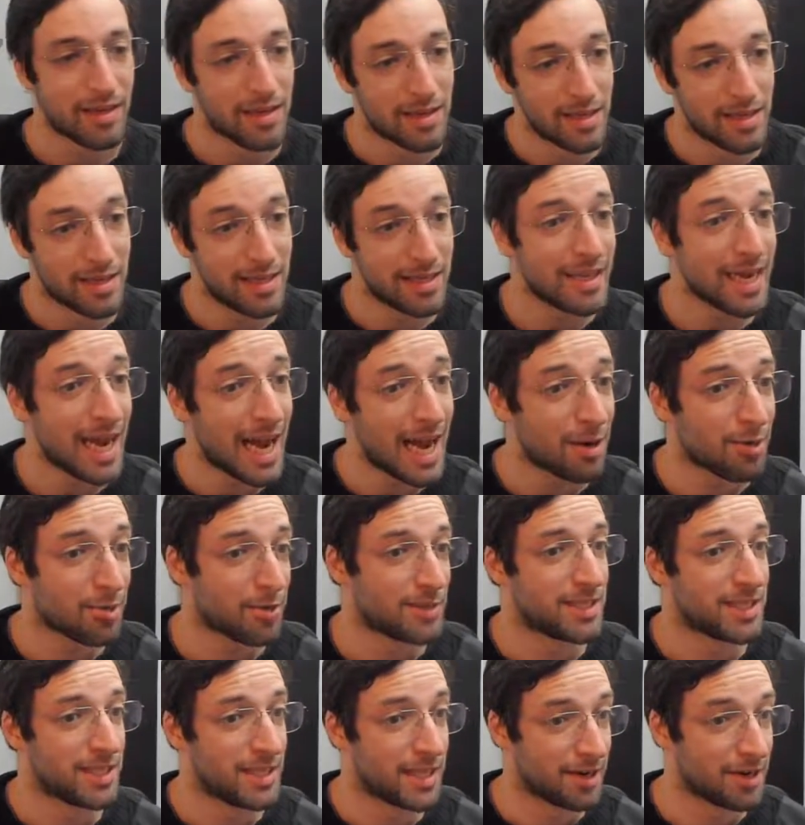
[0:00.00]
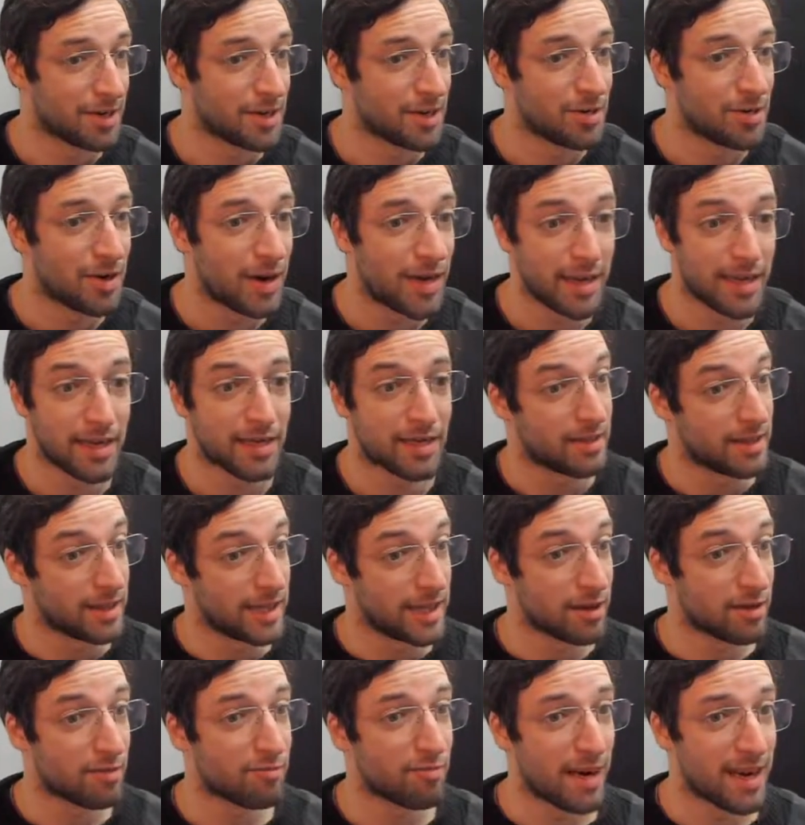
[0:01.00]
In our scenario, a colleague
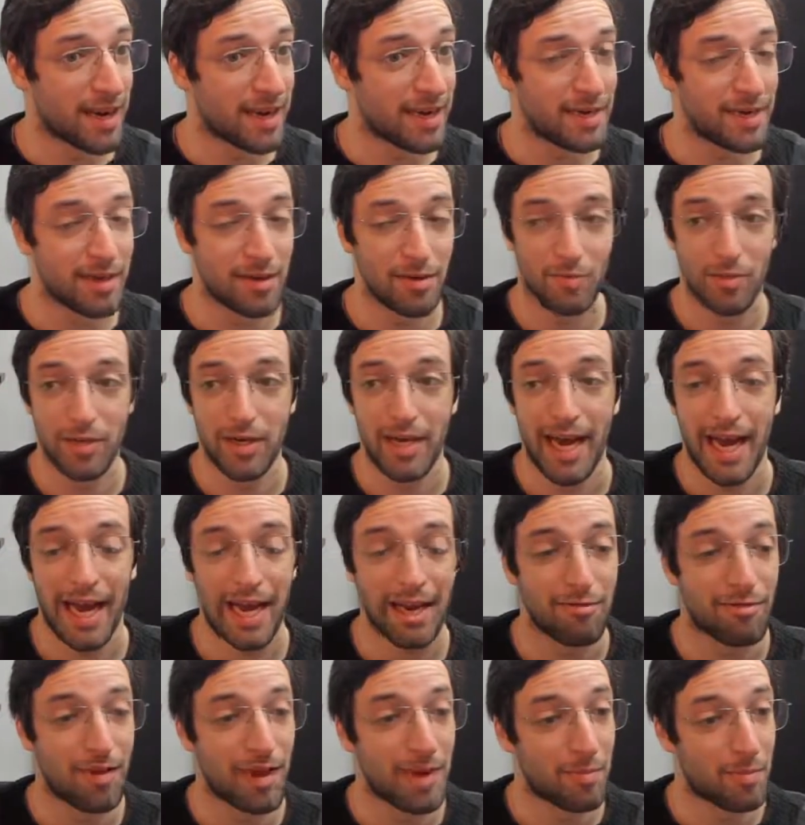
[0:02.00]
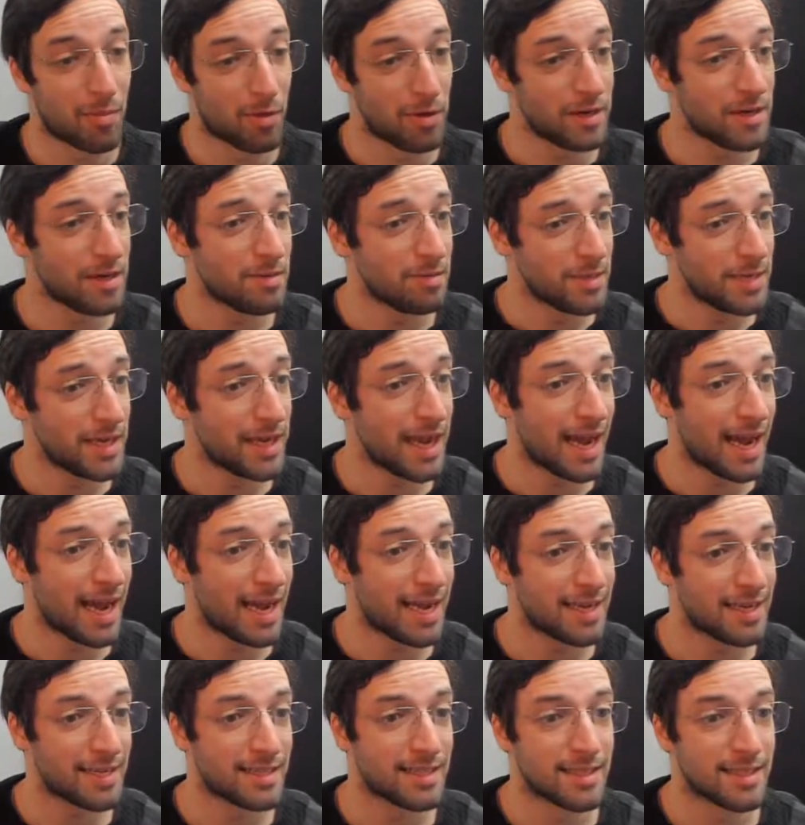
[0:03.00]
of mine would have appointed me
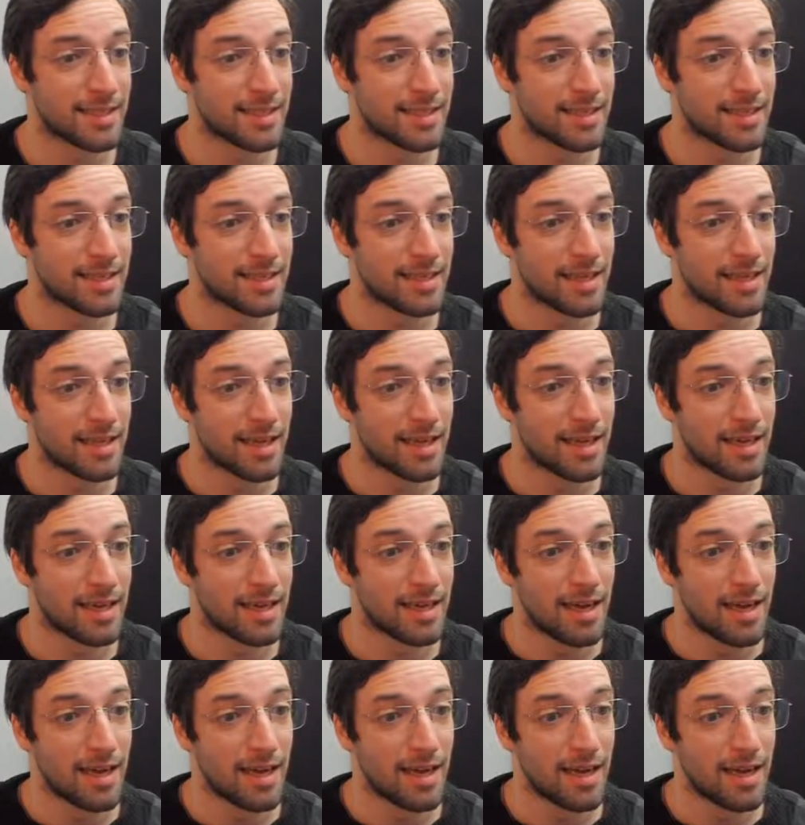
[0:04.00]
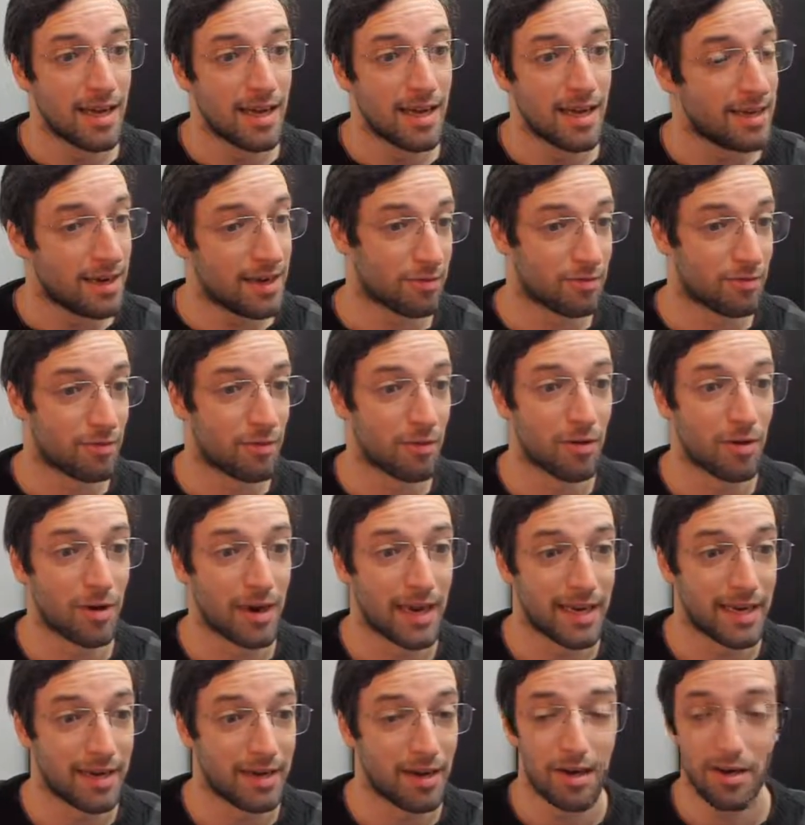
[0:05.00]
as lead auditor for
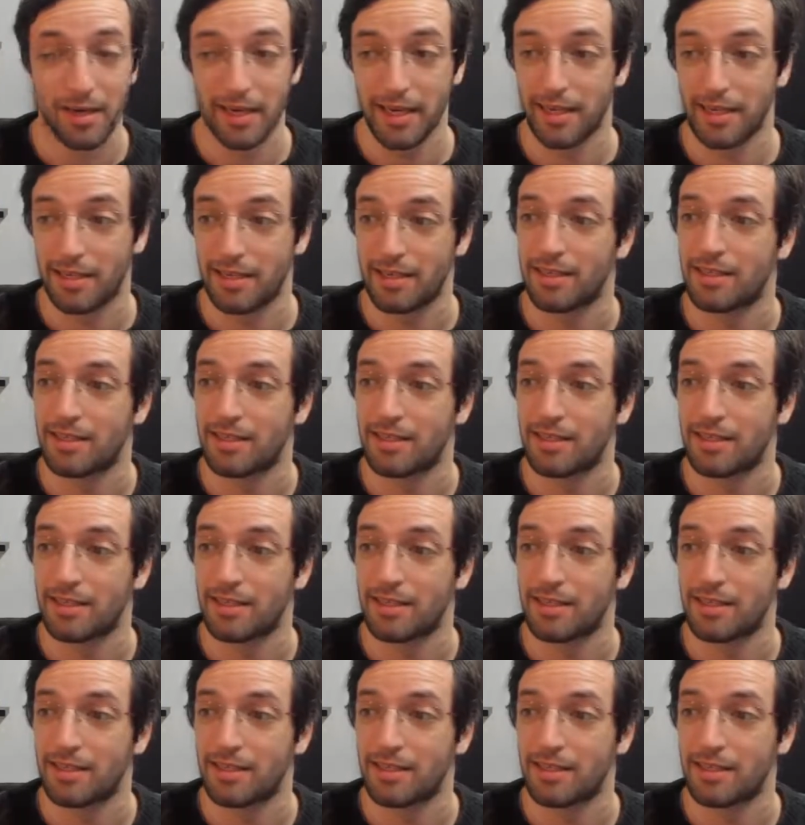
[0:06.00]
an audit.